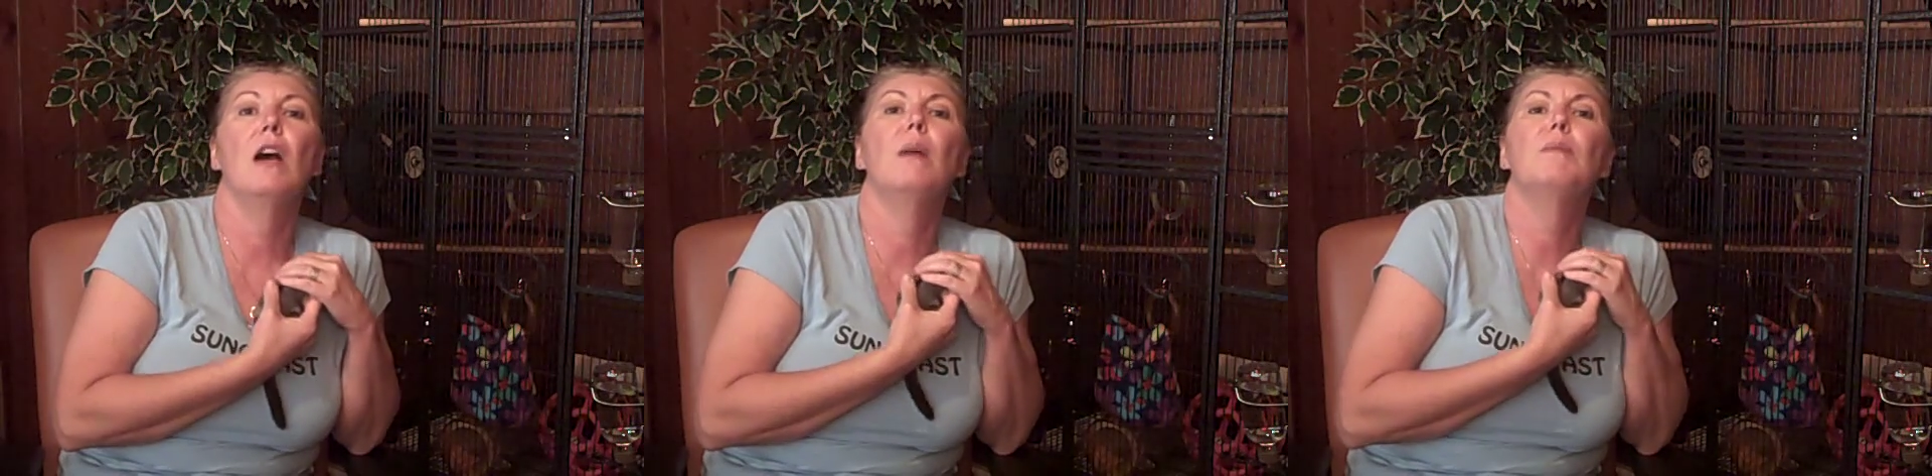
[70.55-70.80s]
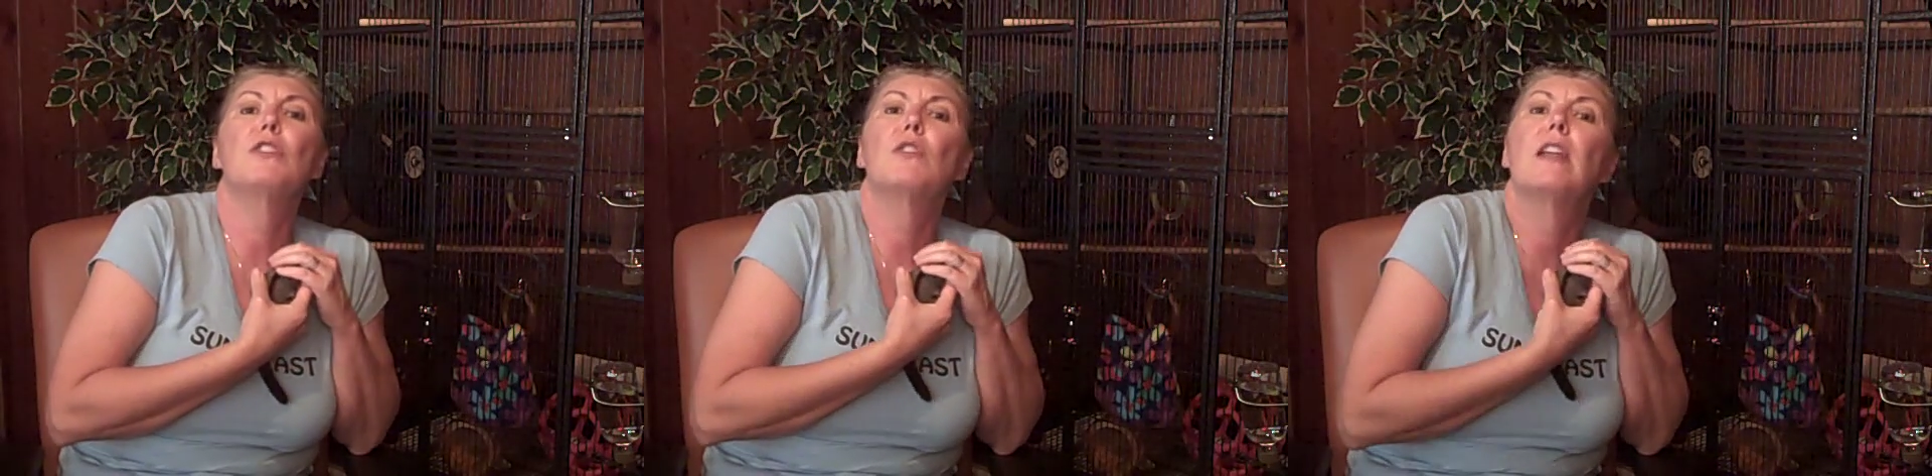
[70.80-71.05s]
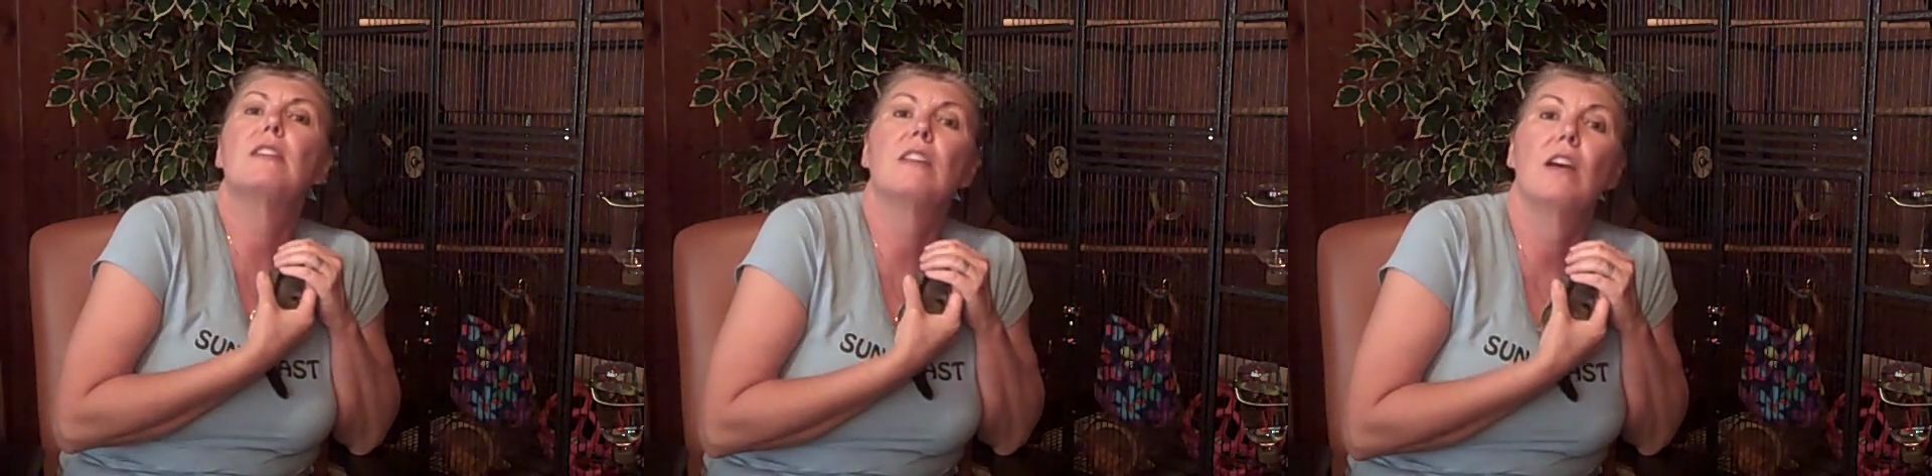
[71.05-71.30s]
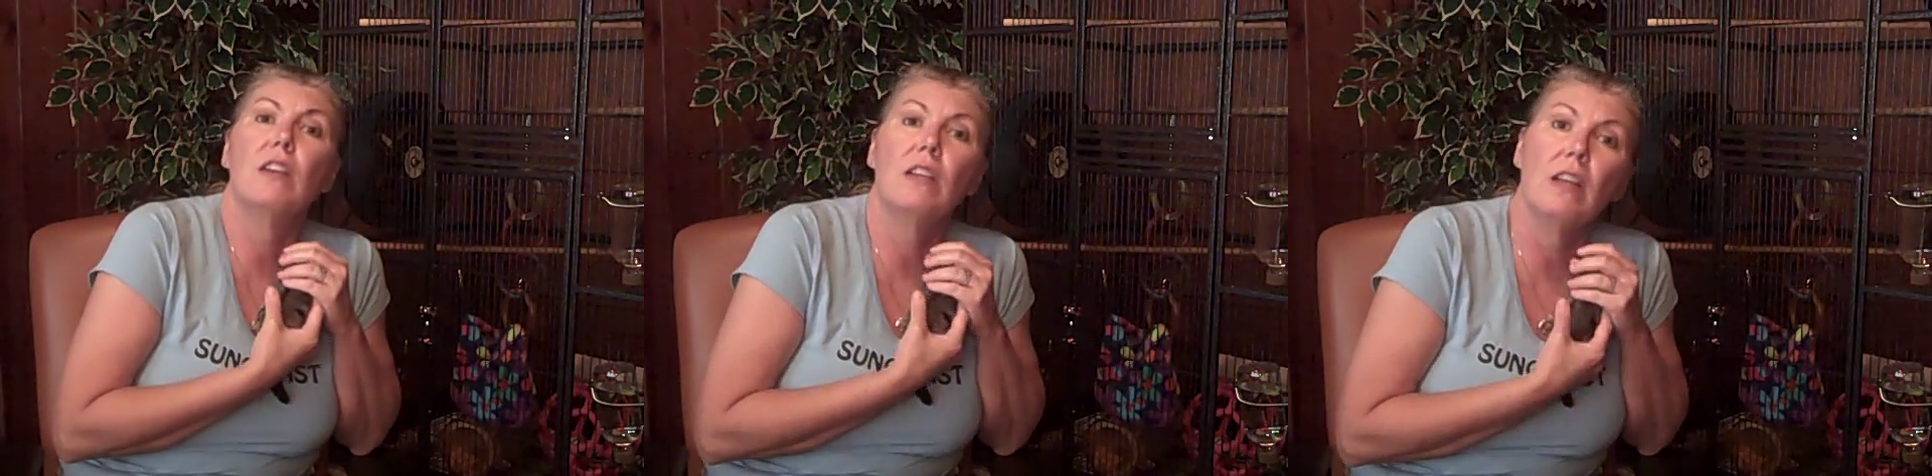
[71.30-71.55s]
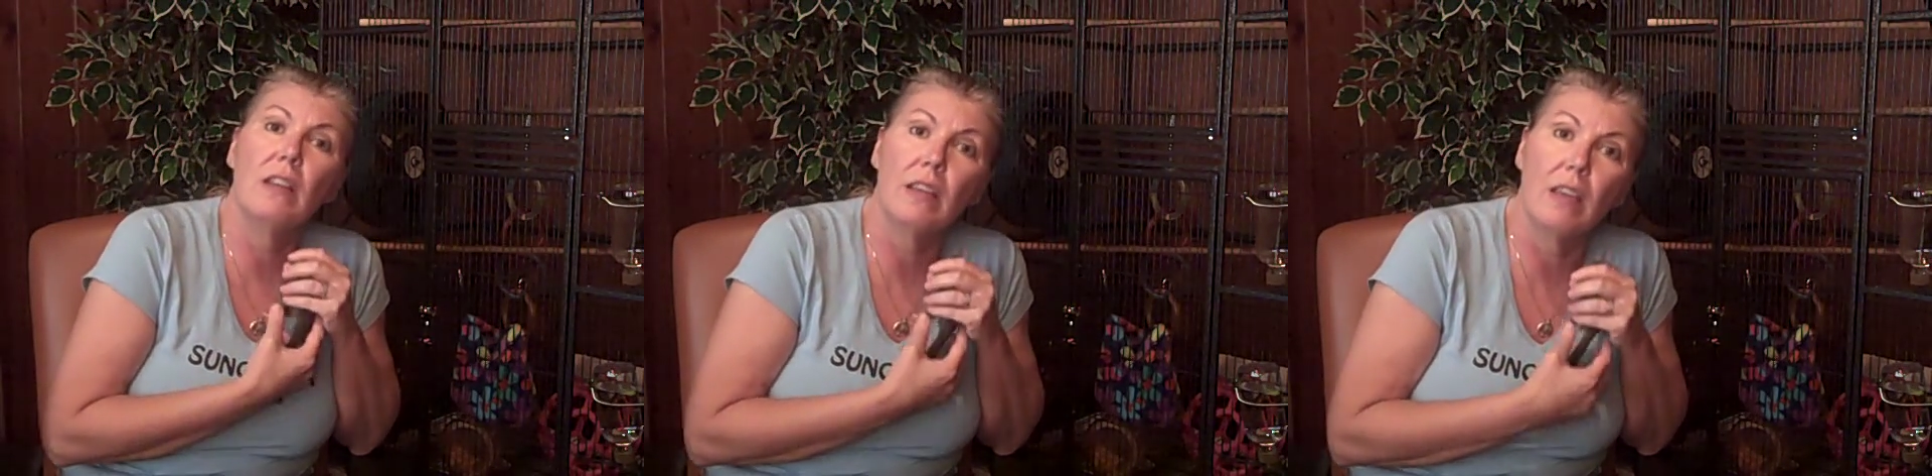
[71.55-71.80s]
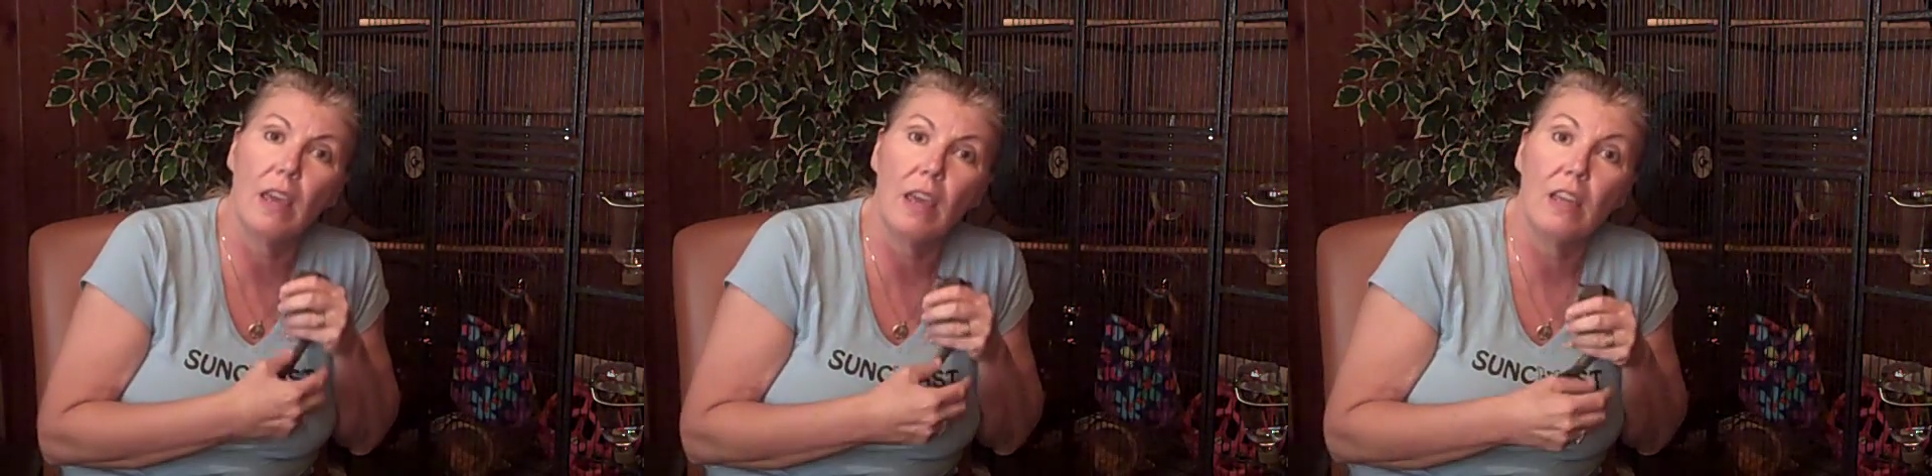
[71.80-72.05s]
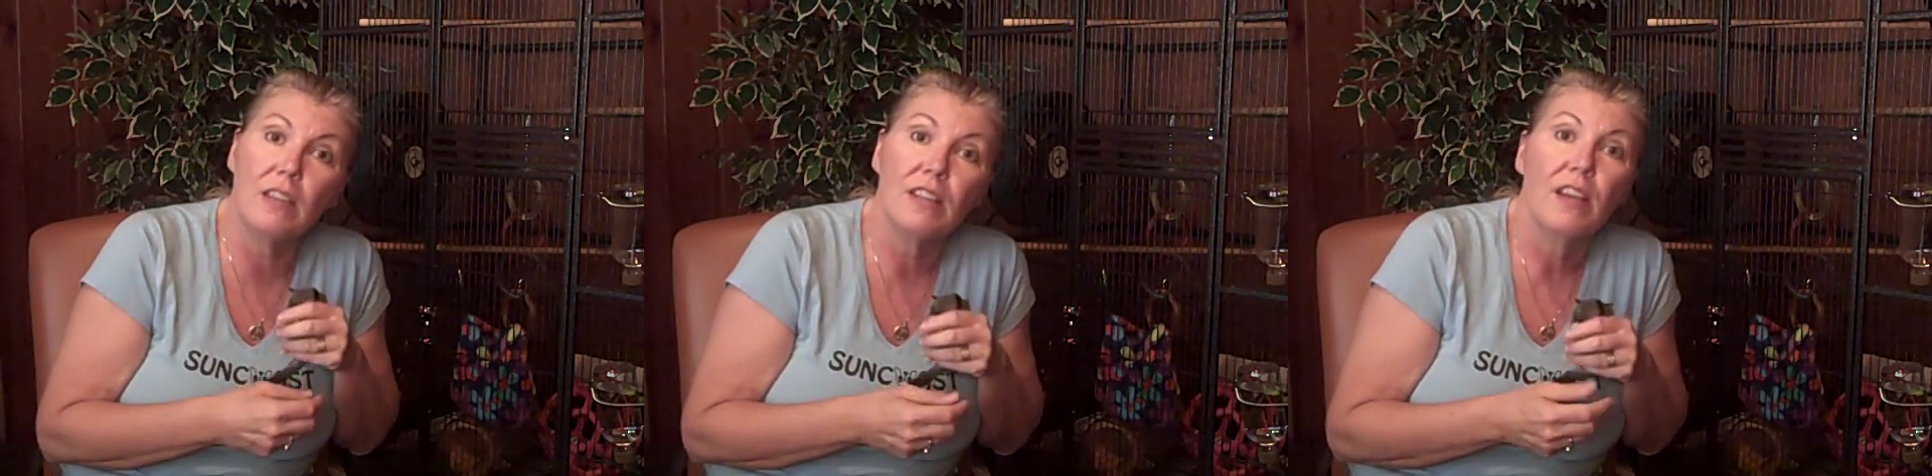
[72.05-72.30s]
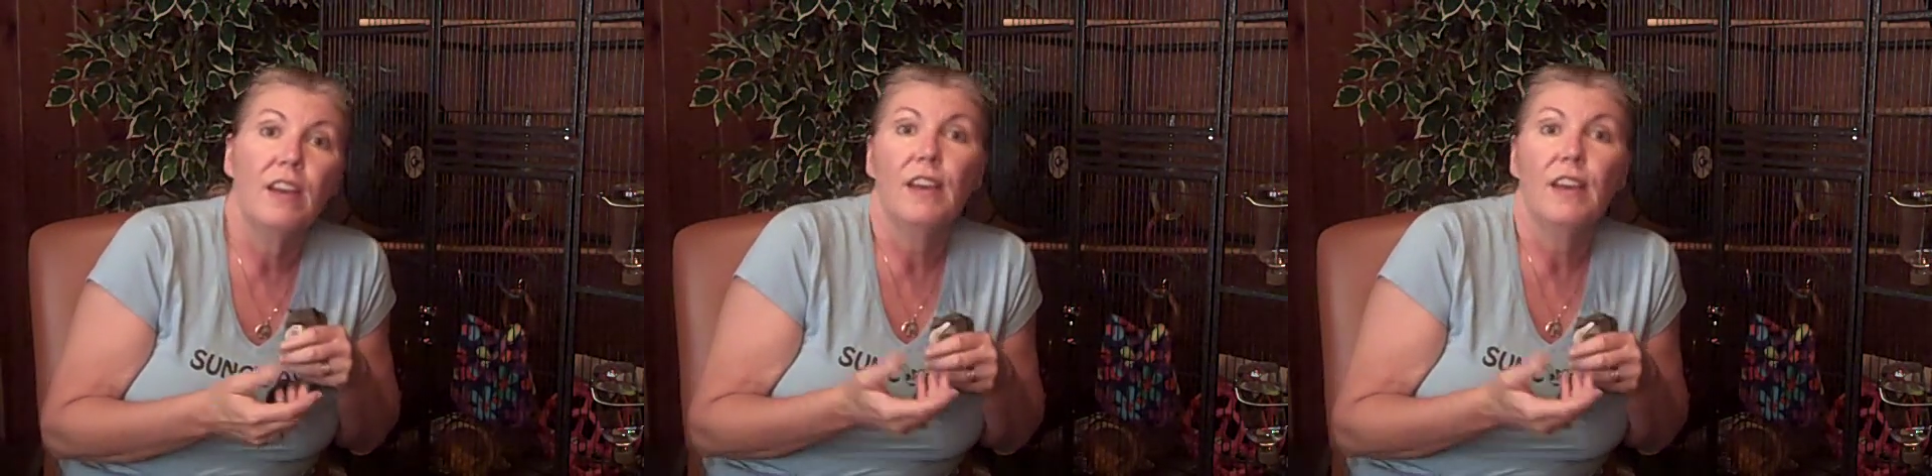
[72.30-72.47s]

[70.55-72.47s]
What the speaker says: up to try to sell you another cage